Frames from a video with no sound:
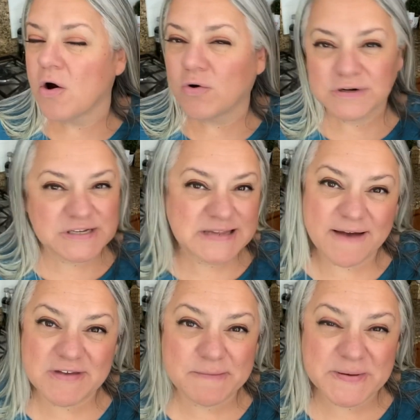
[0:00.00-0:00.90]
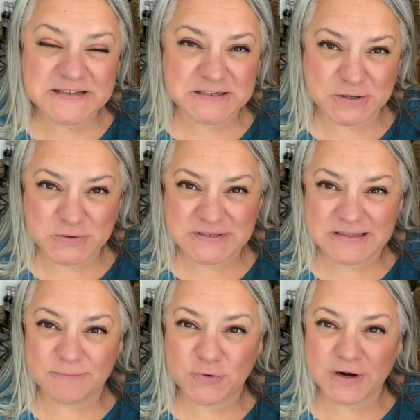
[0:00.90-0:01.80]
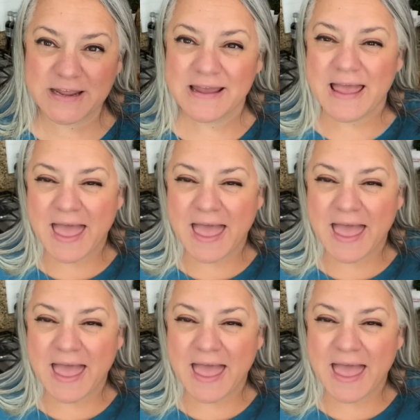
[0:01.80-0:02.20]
or just having a piece of toast in the morning.